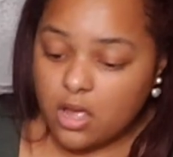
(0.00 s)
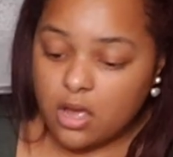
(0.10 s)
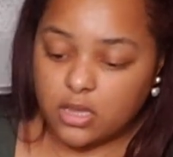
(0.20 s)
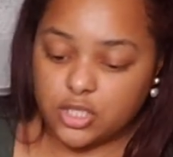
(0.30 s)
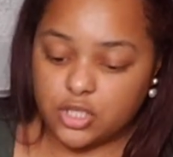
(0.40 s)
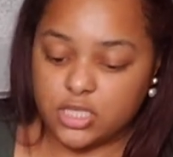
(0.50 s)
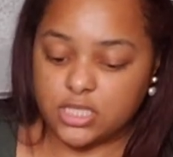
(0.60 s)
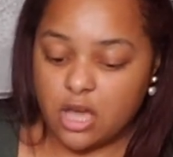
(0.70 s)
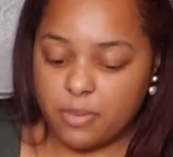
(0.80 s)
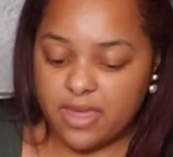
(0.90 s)
Unless you can
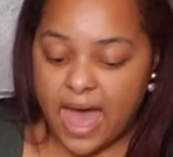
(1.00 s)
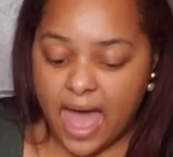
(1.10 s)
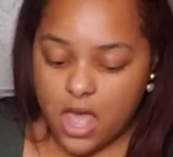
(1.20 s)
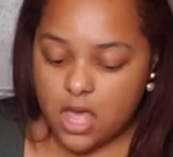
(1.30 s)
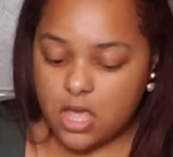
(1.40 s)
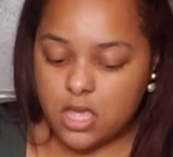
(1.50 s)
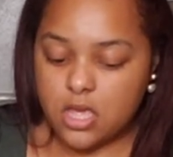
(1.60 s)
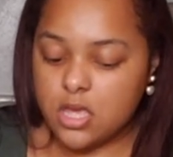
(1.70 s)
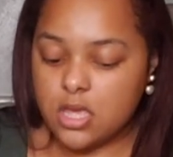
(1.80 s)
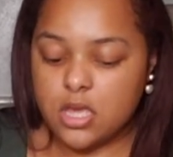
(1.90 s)
tell me that,
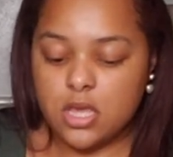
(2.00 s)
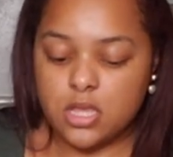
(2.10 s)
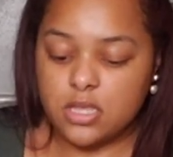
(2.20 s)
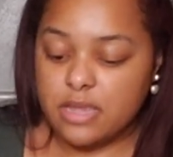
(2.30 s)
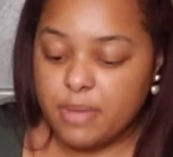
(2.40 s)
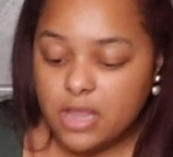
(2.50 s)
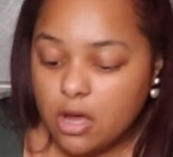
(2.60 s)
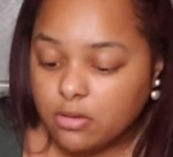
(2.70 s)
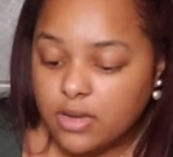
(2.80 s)
leave me alone.